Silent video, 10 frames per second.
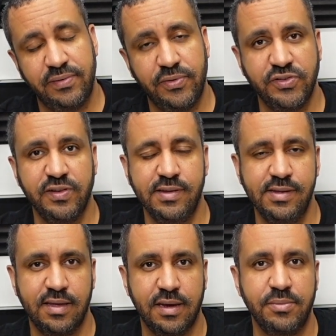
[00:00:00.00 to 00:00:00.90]
Unfortunately,
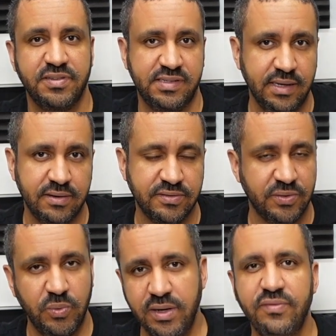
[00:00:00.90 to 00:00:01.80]
they come with stickers.
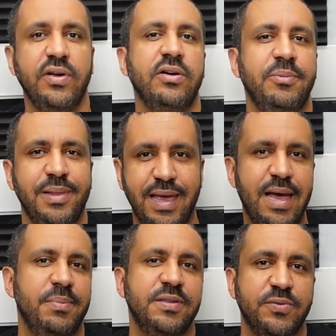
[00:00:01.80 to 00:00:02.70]
And what invariably
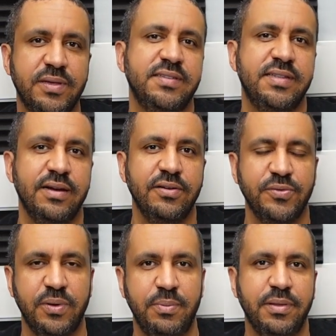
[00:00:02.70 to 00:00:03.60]
happens with
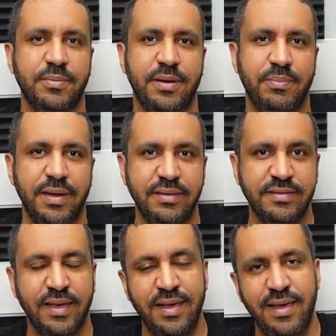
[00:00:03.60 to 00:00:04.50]
stickers when you put them on buttons,